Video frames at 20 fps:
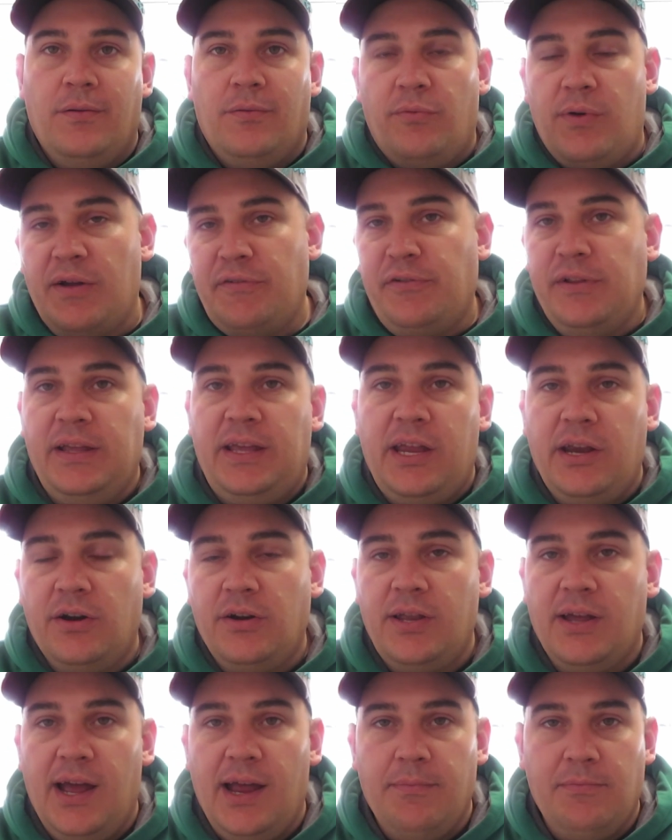Roughly
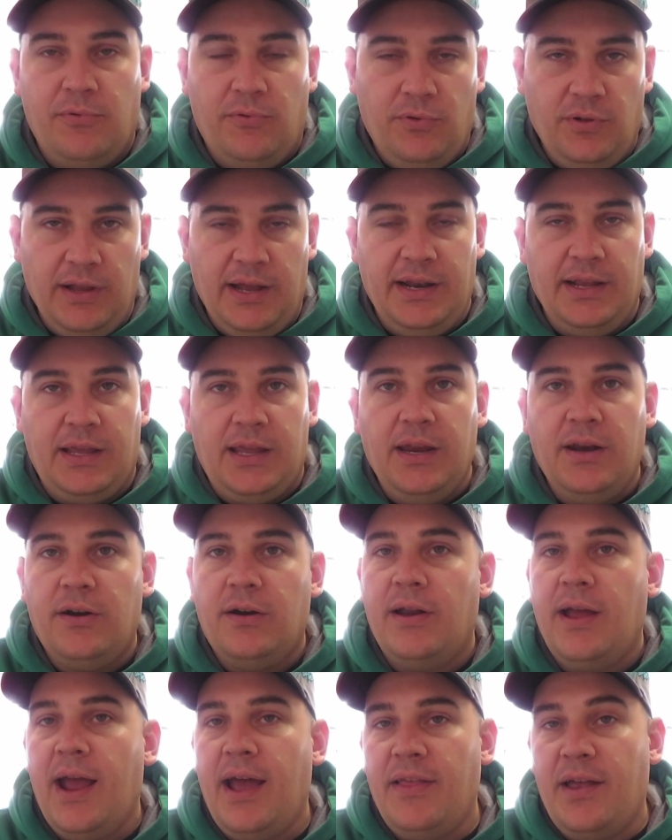cure time, we'll let it
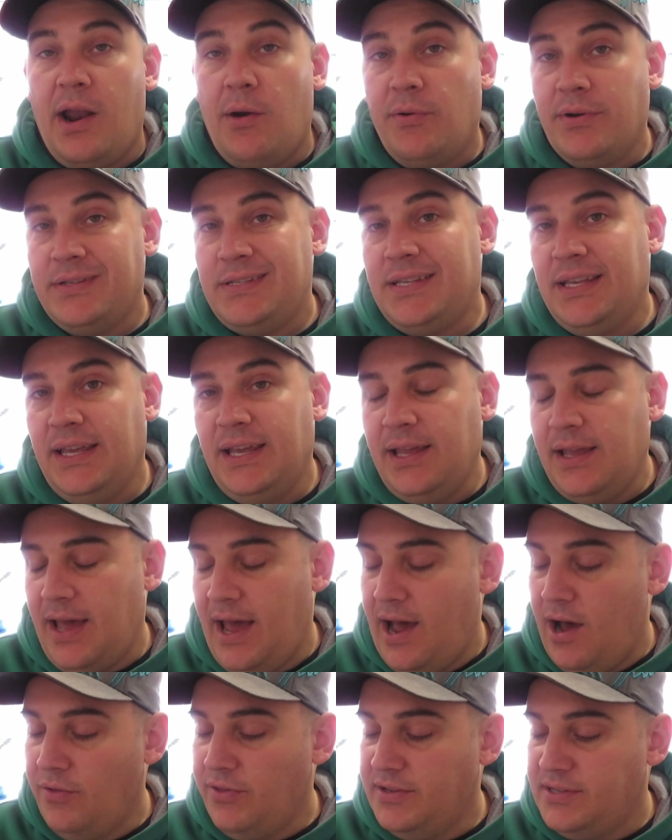cure, and then I want to see
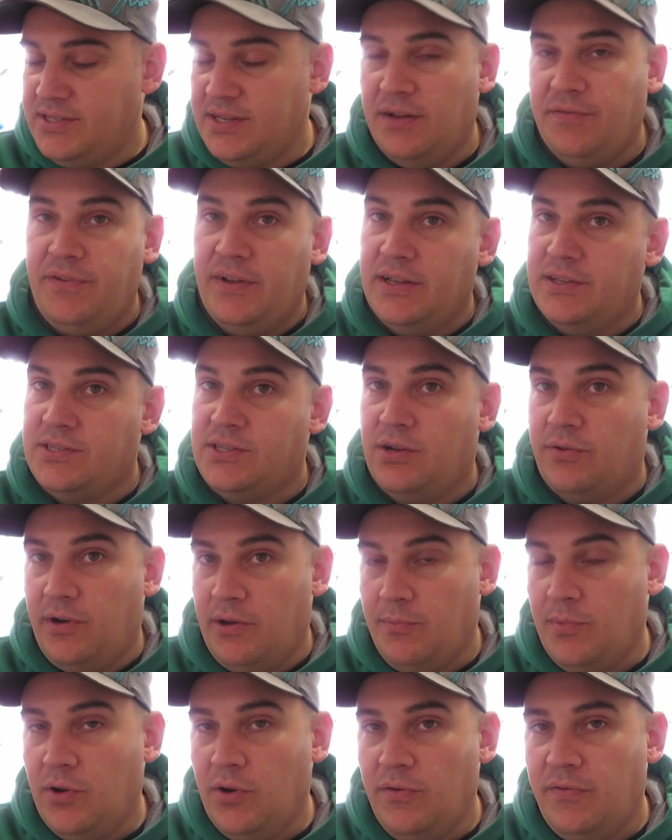how this stuff is to
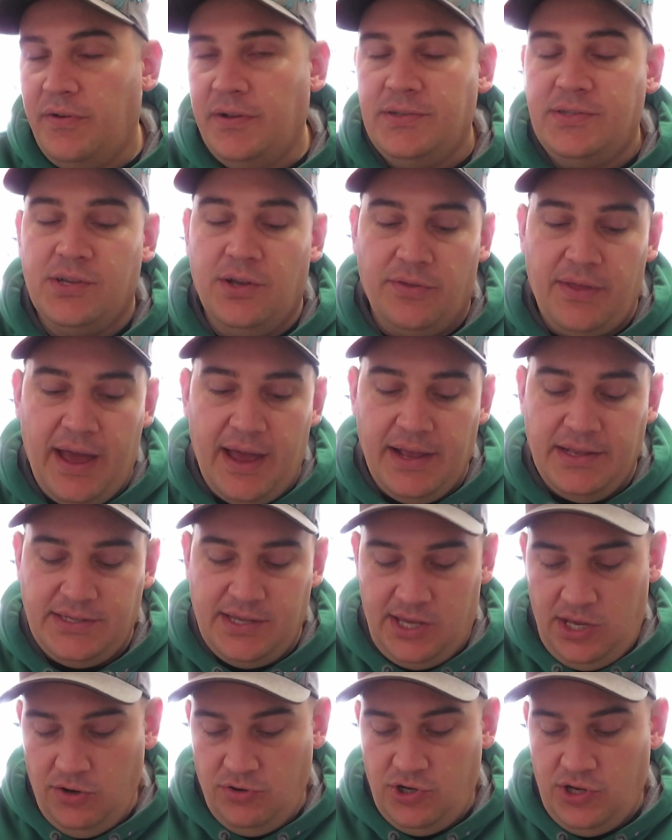remove. So that is
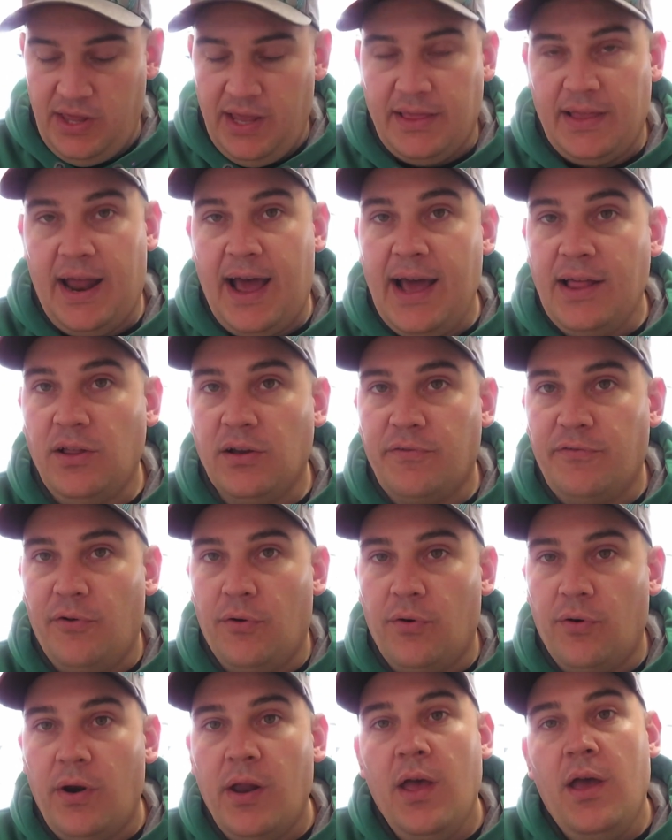a huge thing that I look
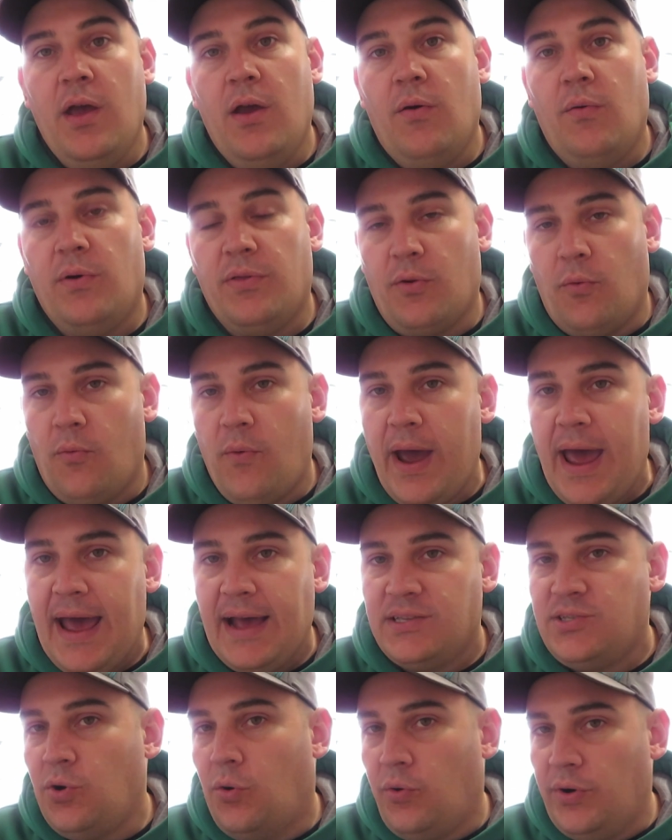for with a
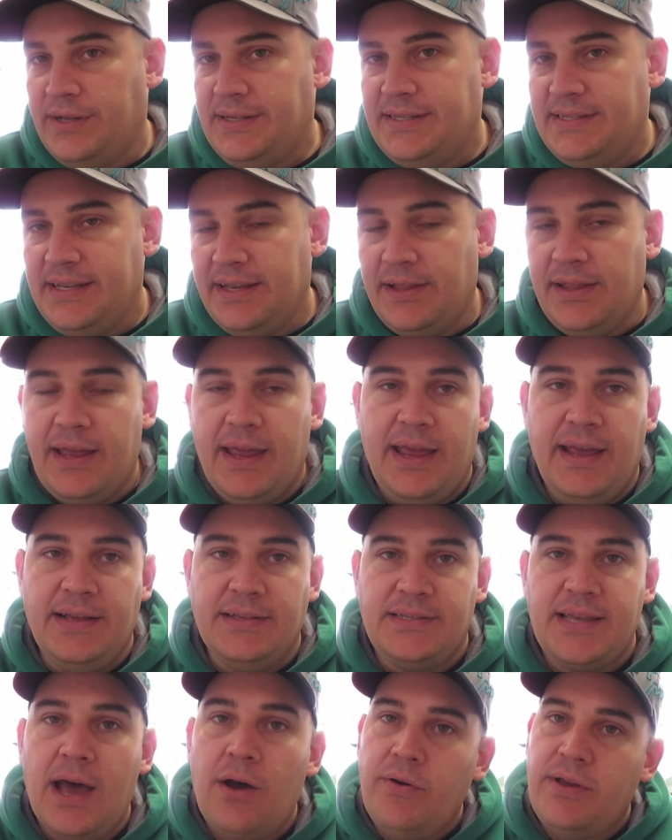wax or a sealant,
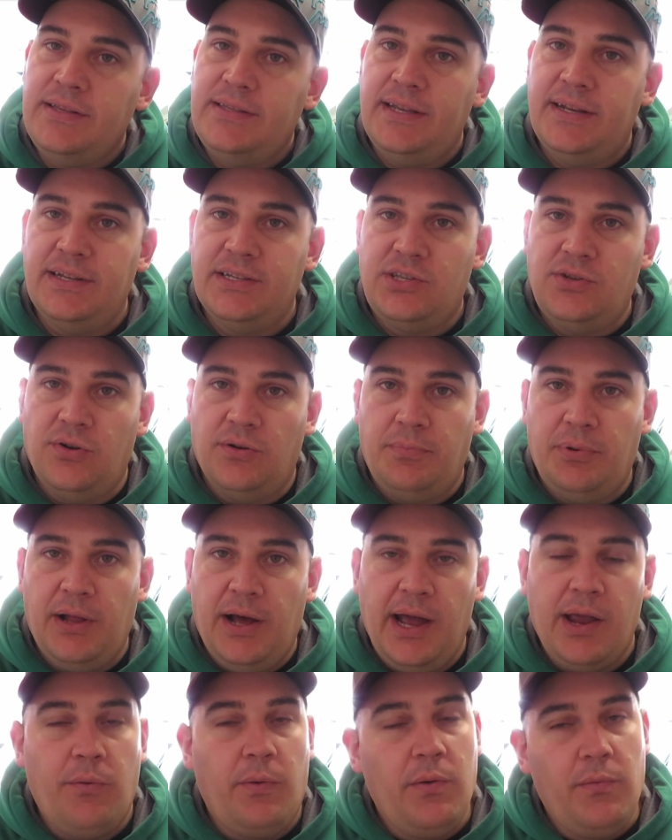is how easy it is to
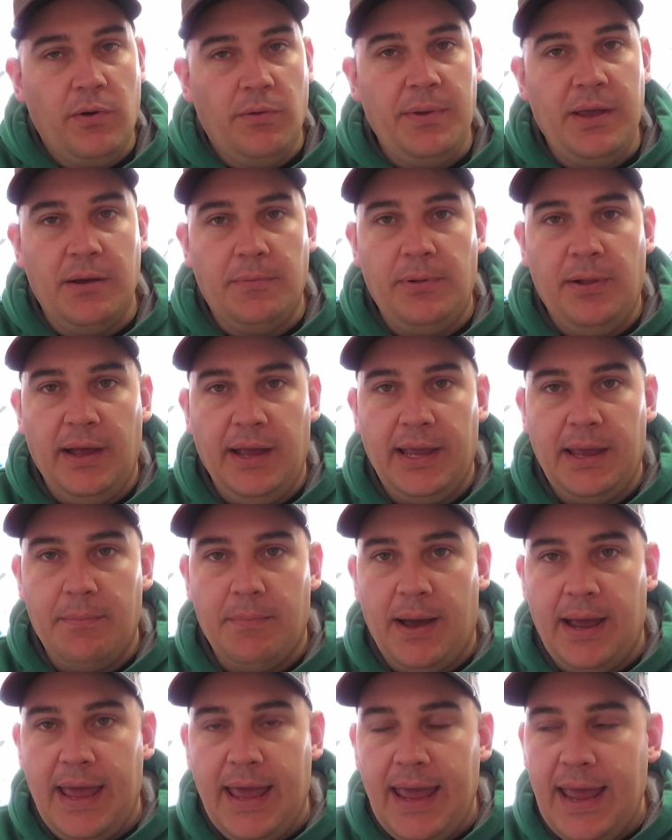apply. We will be applying
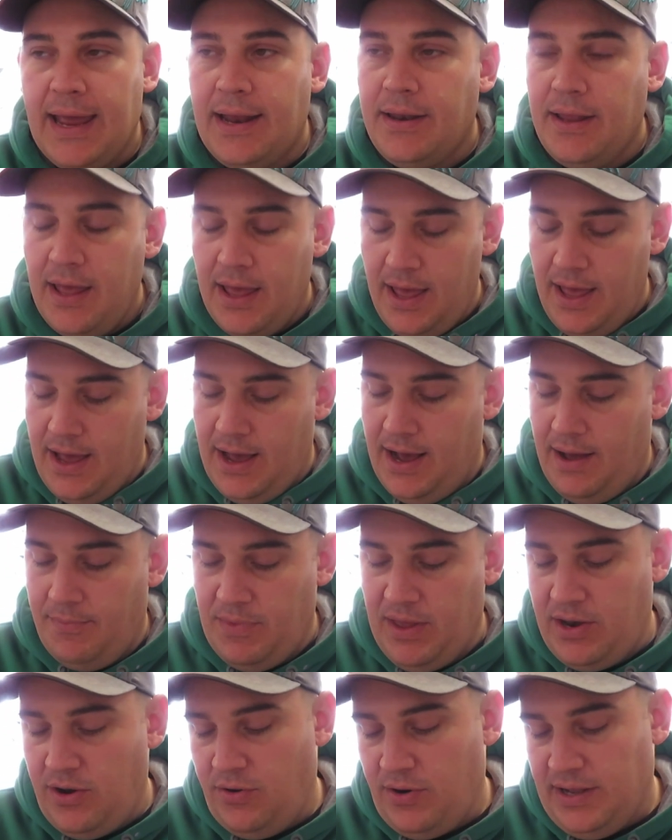it by hand.
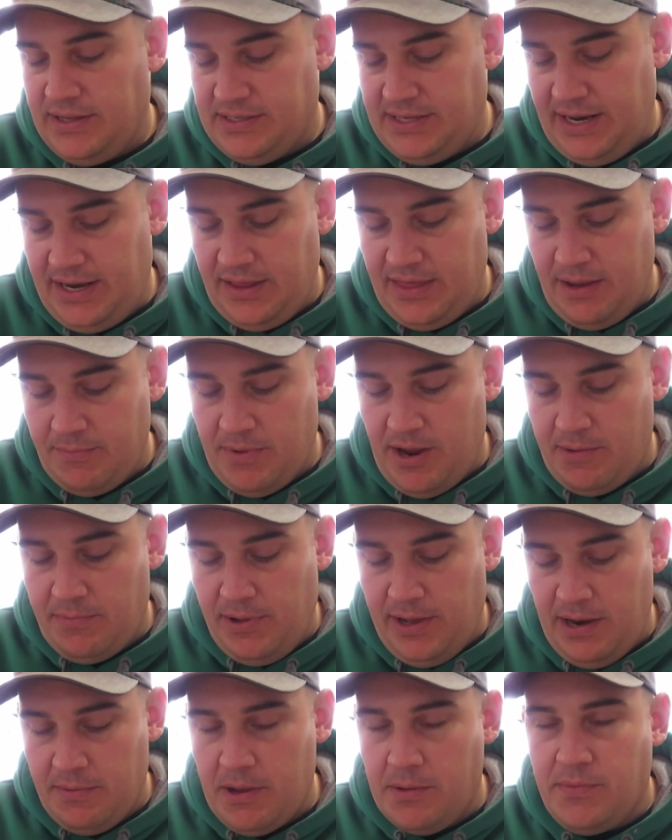They do not say anything by
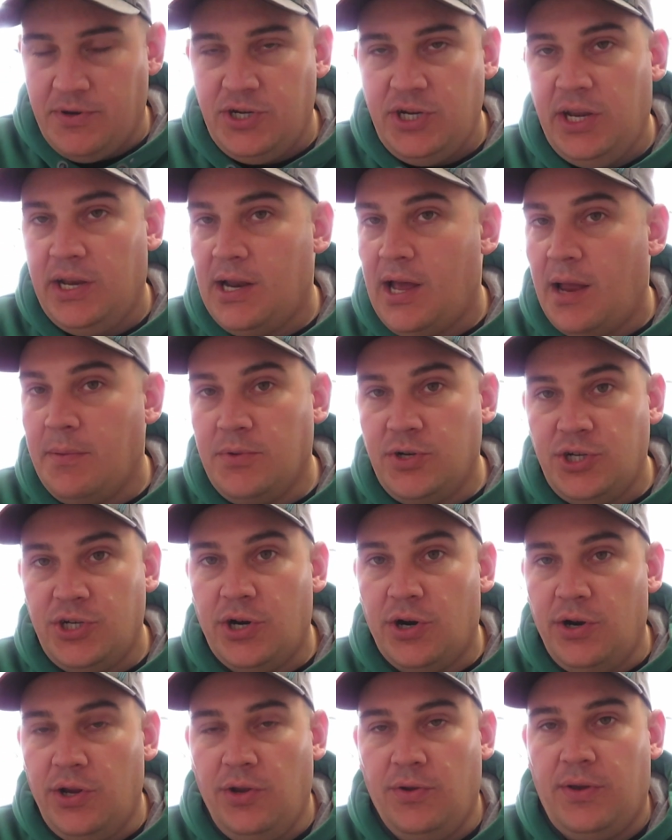applying it by machine. I'm
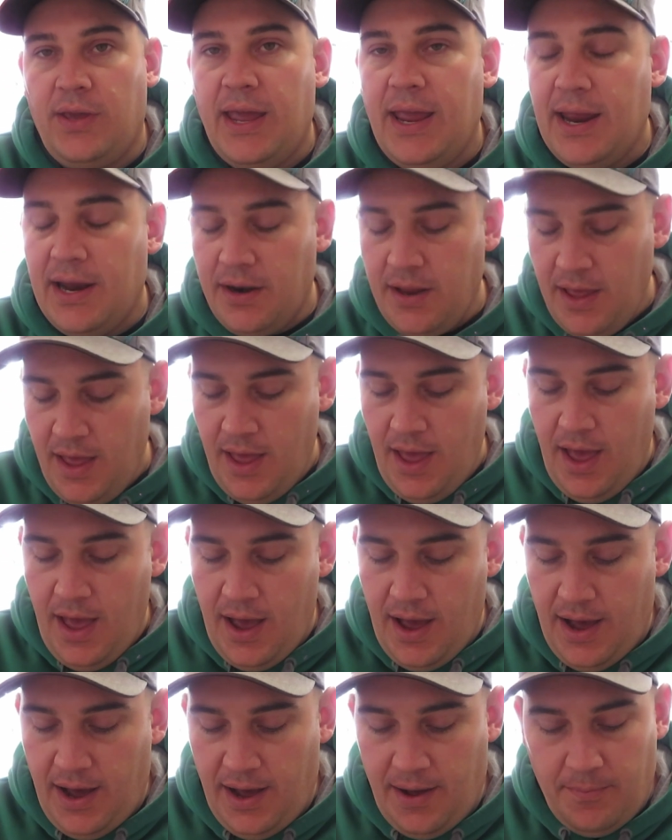sure you can,
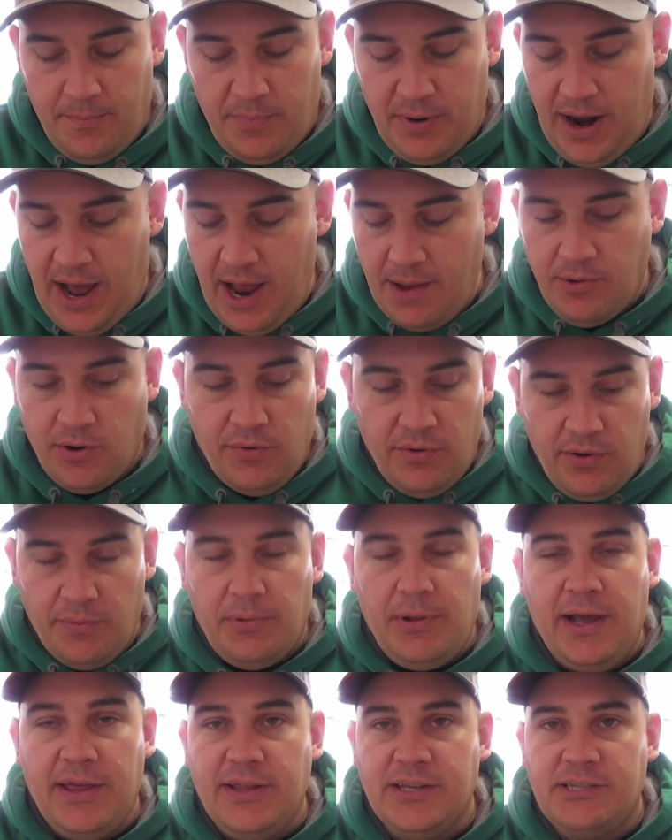but I'm going to
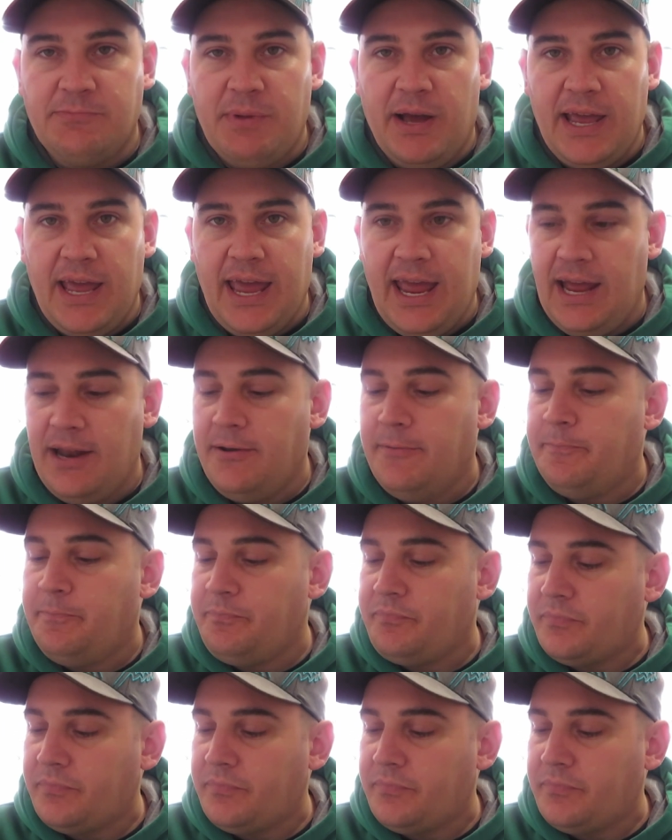apply this by hand.